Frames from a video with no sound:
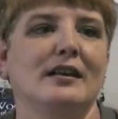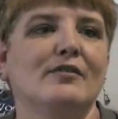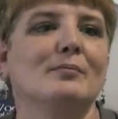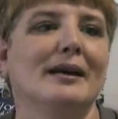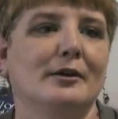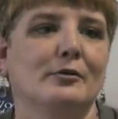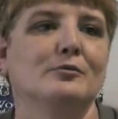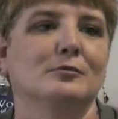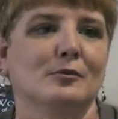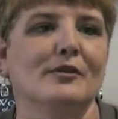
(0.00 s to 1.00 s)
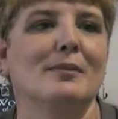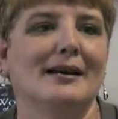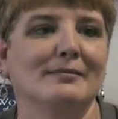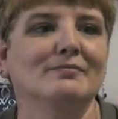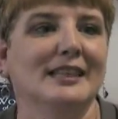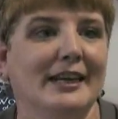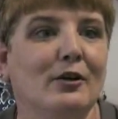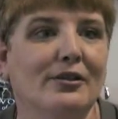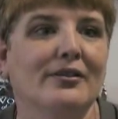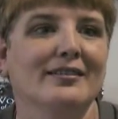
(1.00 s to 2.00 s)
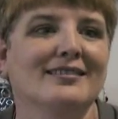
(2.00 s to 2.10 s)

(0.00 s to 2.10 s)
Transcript: even better with my health.